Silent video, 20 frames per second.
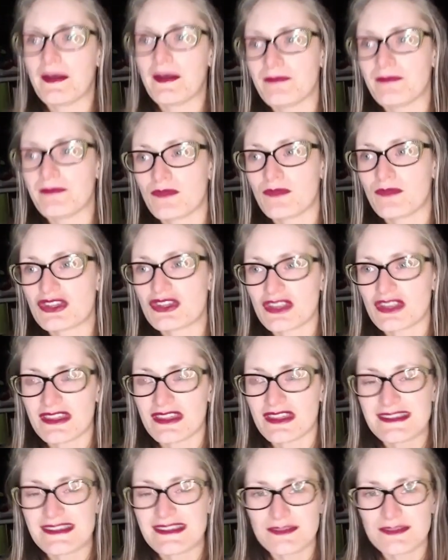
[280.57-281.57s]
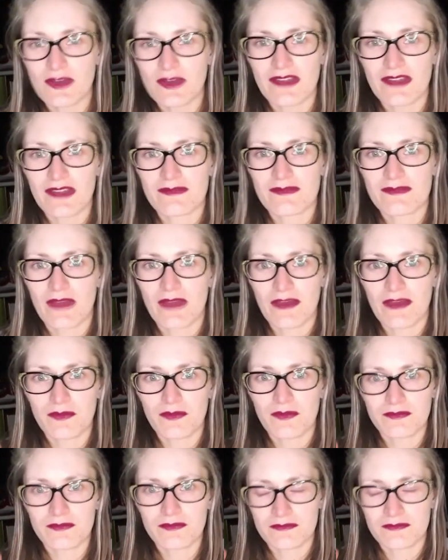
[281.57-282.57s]
which I think is why my
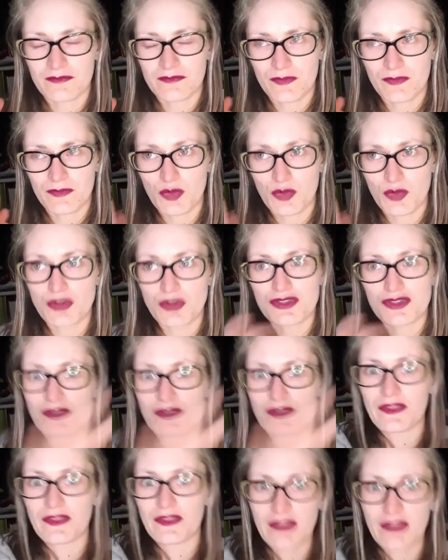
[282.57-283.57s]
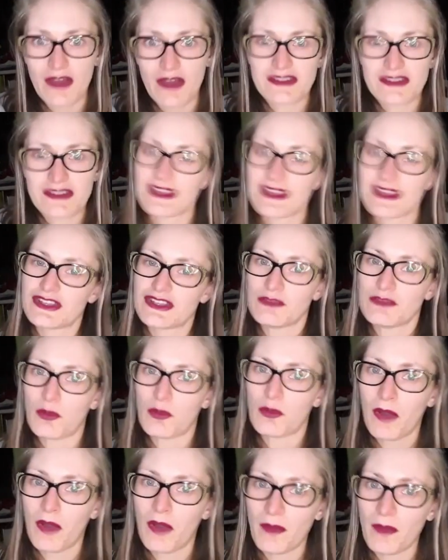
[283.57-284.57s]
water trough on the yard is actually more
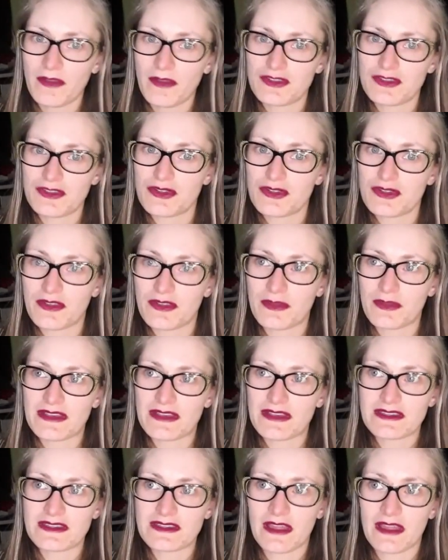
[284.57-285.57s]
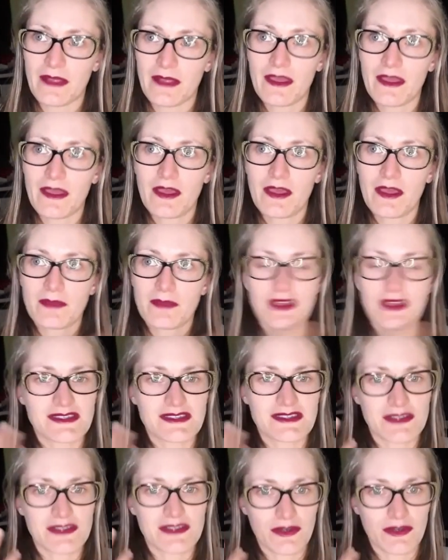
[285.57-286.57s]
popular during the winter, because
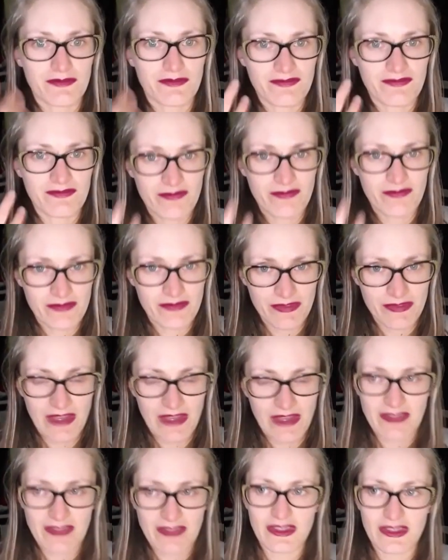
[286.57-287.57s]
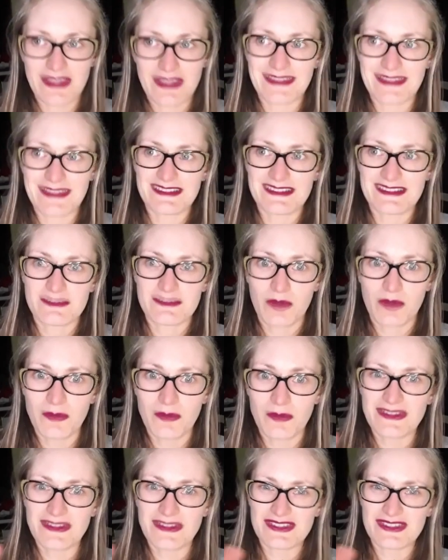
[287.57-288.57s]
of the fact that it's probably
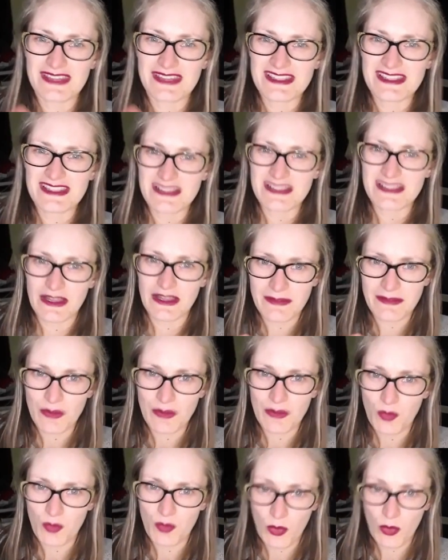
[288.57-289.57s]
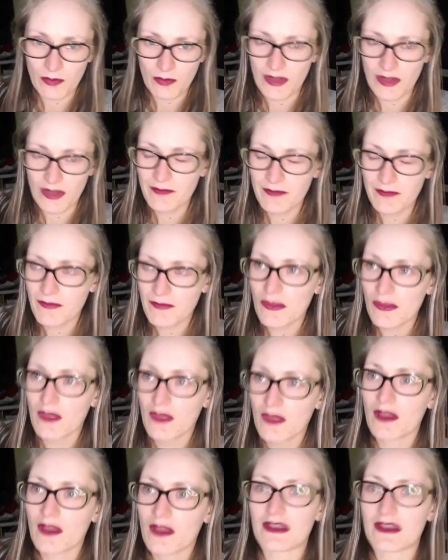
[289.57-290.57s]
just that slightly bit warmer.
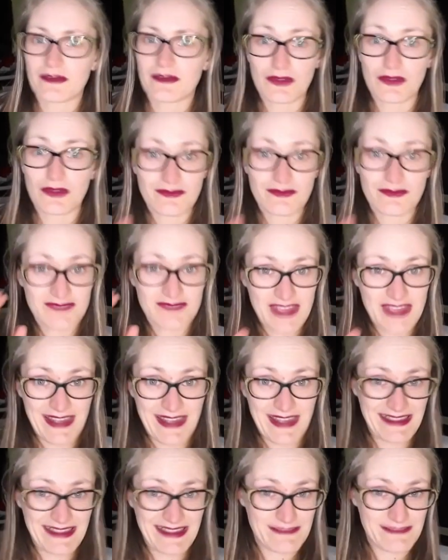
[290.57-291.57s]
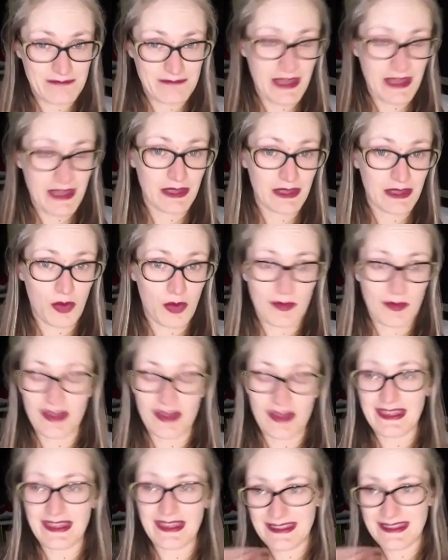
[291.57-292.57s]
Now, I'm not saying it's mega warmer,
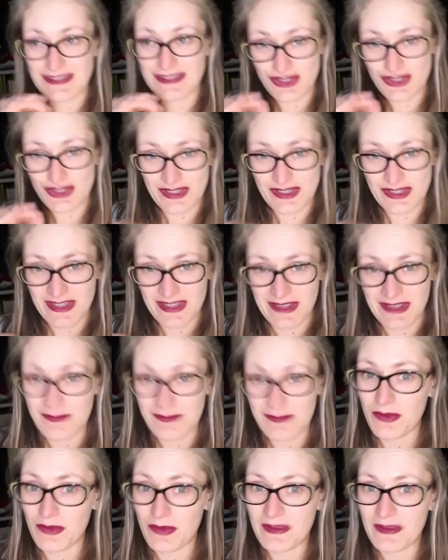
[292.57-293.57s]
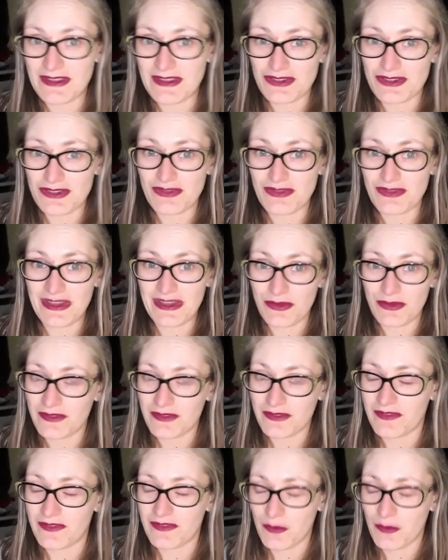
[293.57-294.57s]
it is just like probably a degree or something
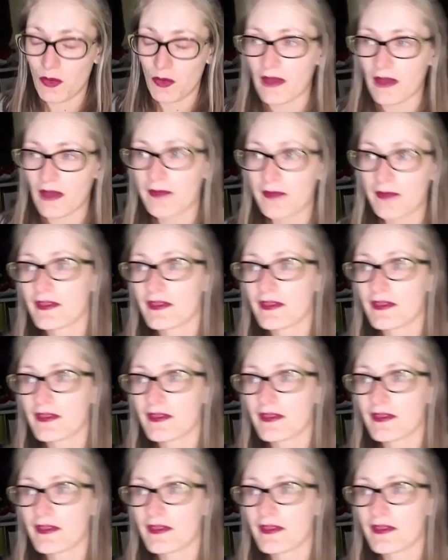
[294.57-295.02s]
warmer.